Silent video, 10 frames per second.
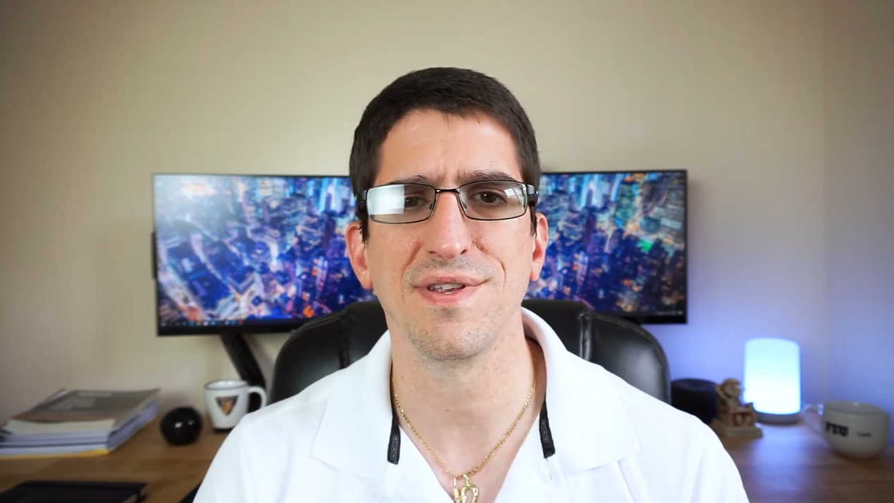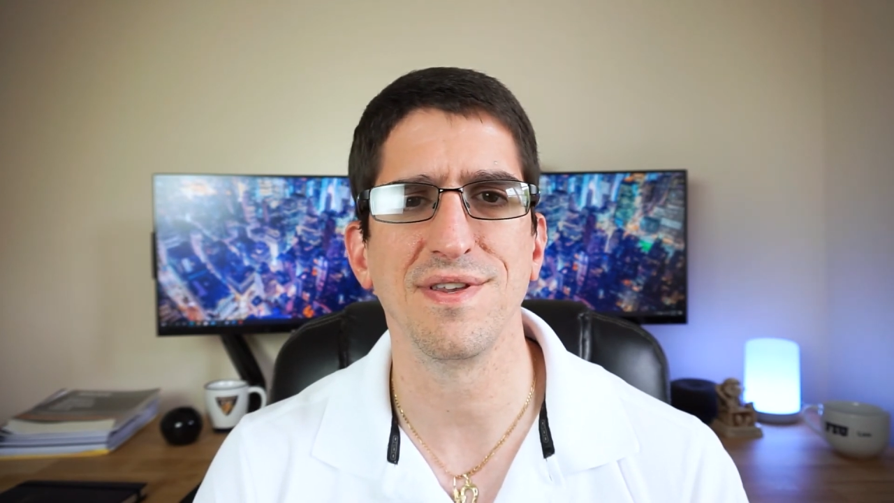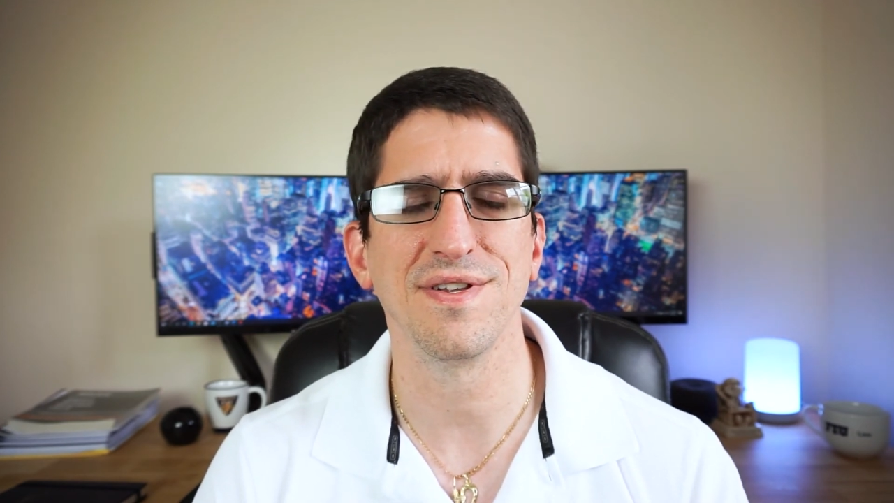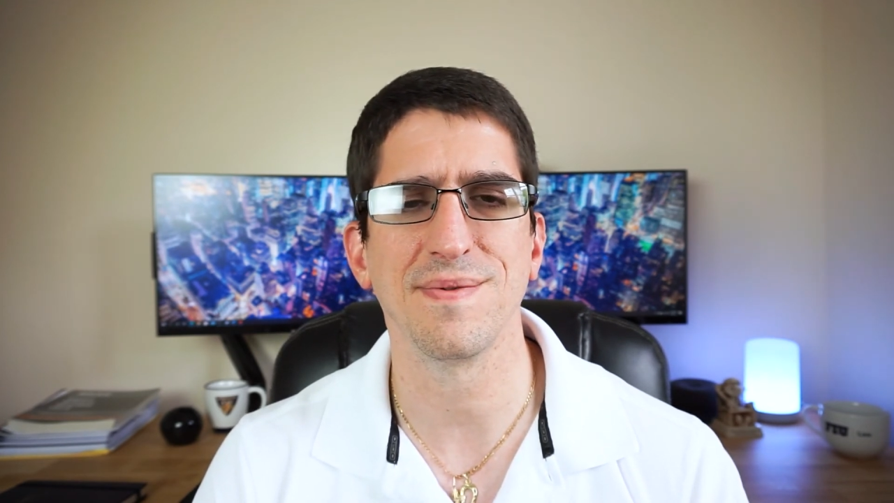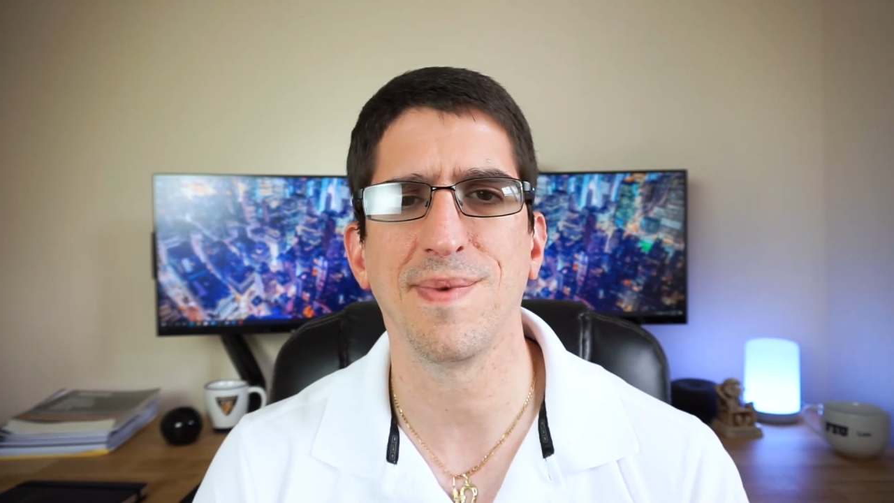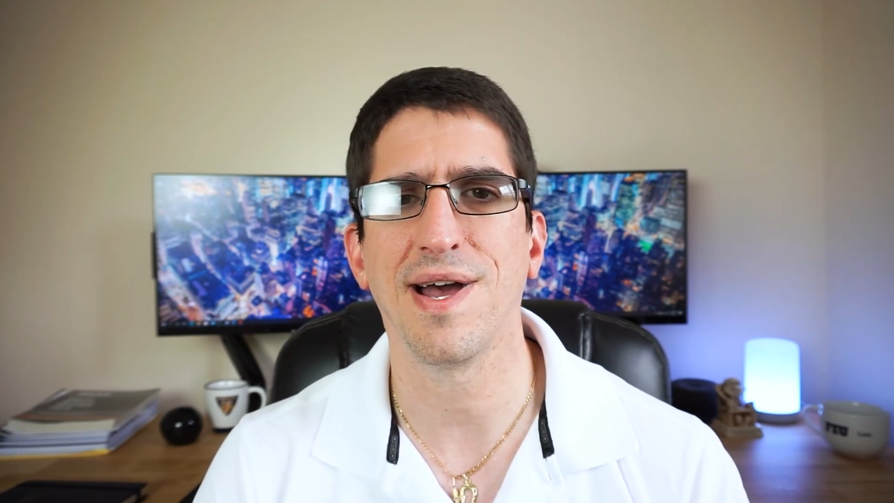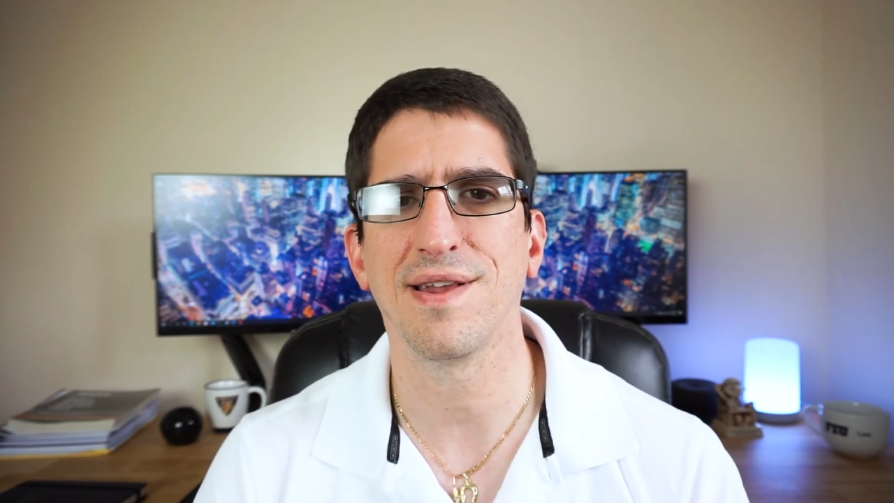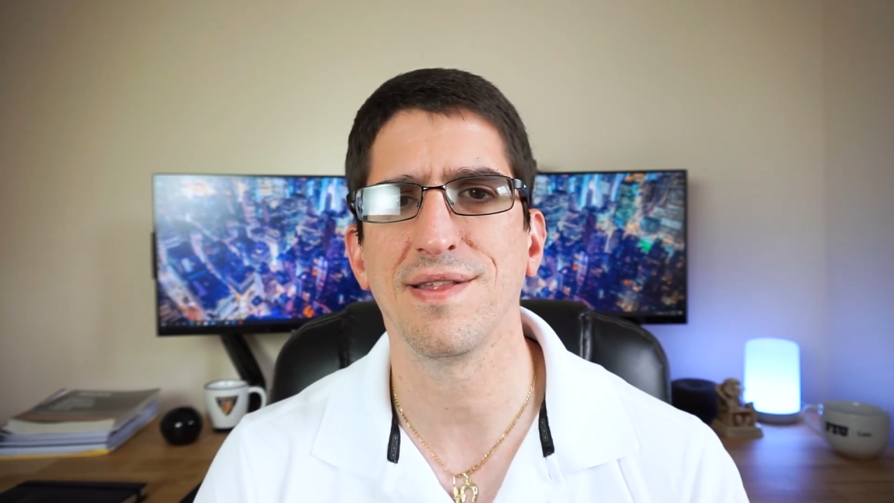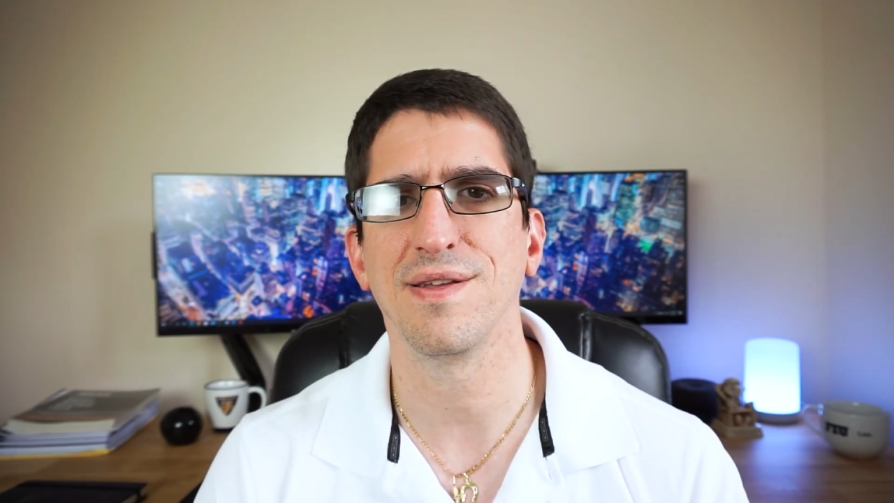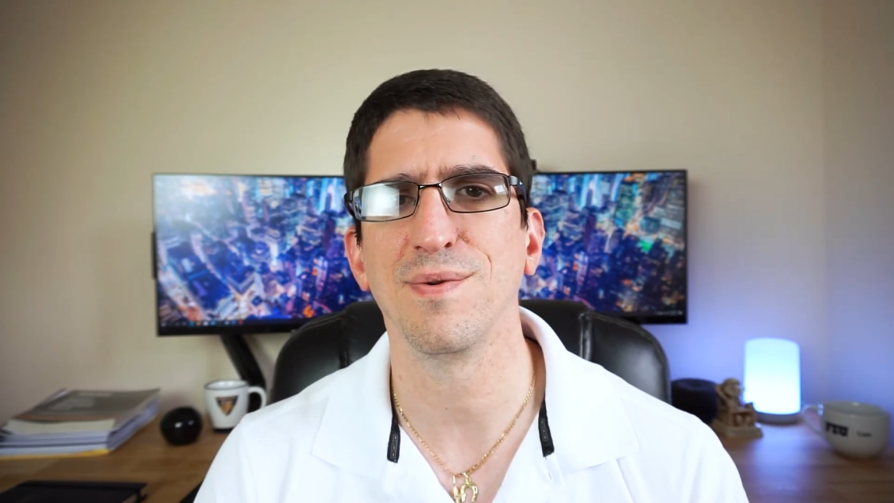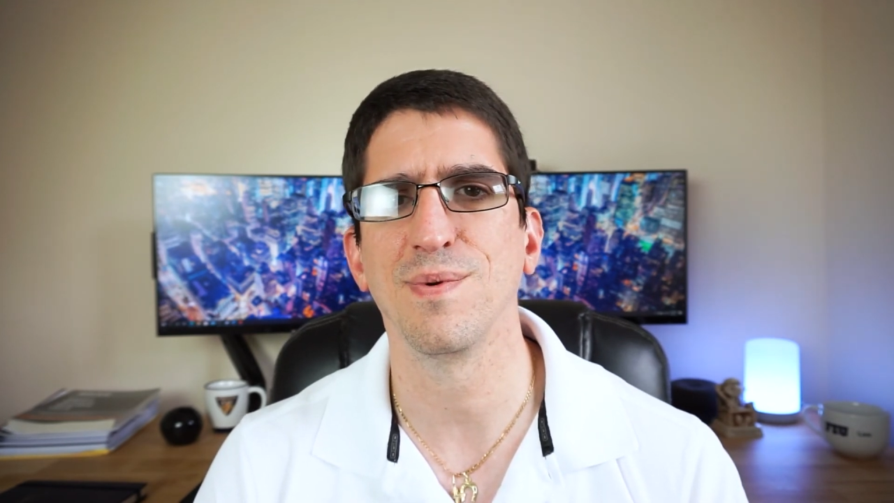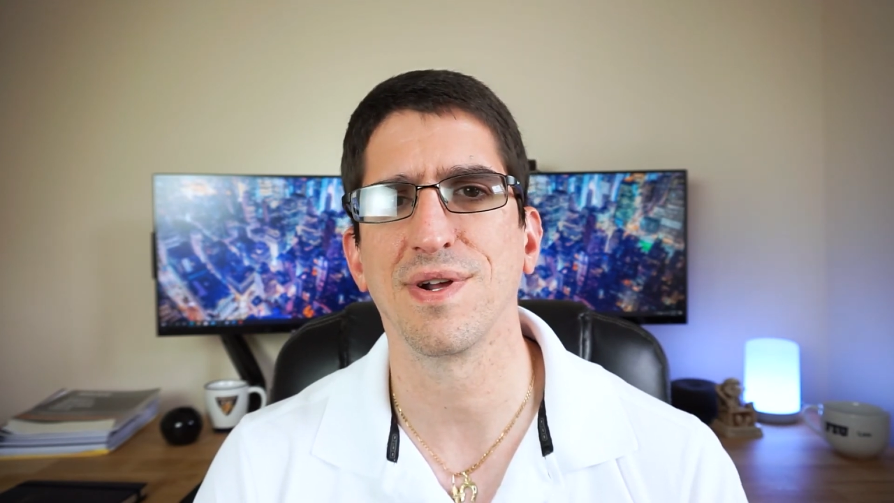It doesn't matter that you